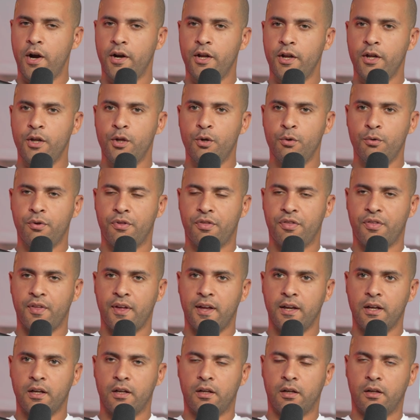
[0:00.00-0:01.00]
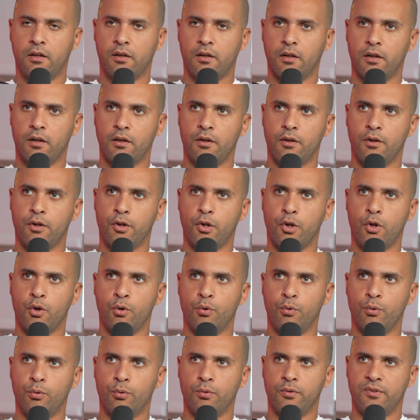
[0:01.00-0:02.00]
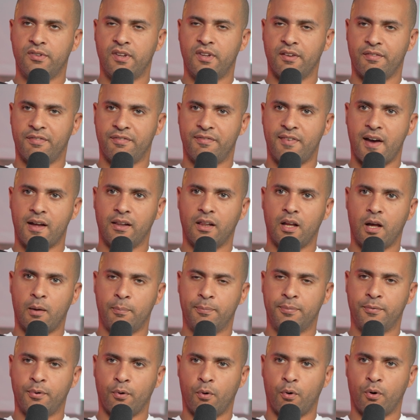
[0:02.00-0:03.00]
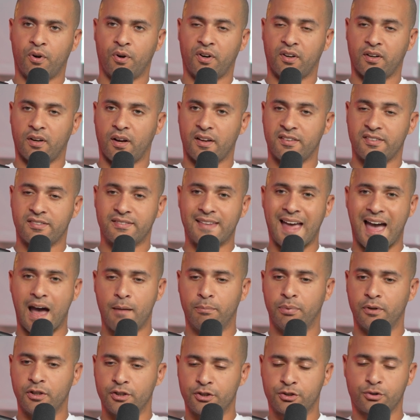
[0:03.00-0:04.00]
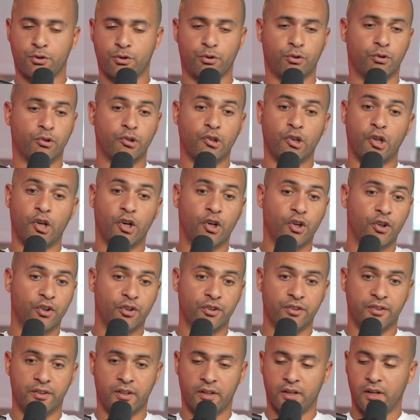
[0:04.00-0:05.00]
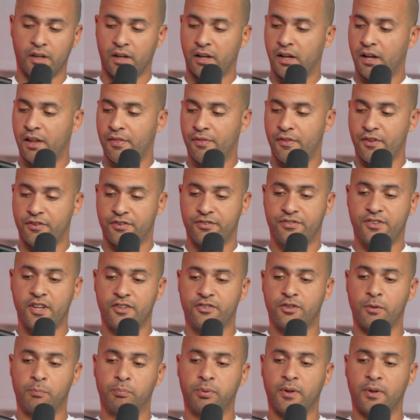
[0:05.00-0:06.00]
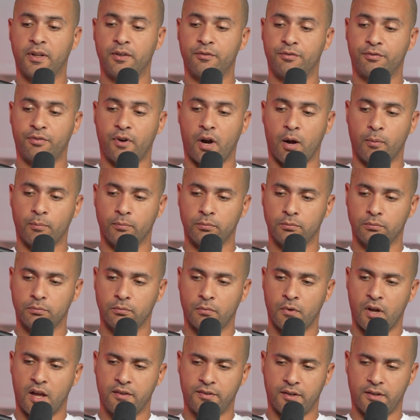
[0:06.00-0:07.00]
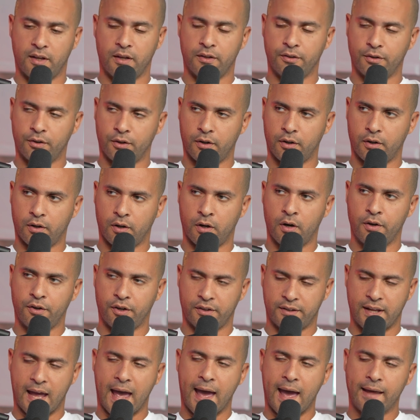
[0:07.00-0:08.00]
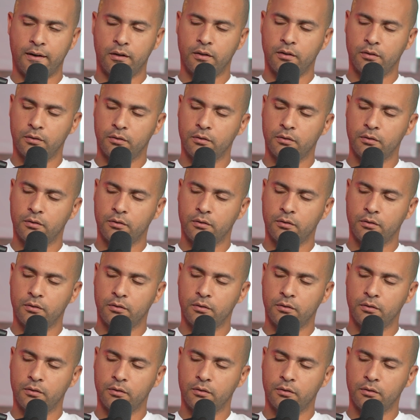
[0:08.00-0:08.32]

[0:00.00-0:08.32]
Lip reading: do you think you developed or established or learned this discipline from? Is it your dad?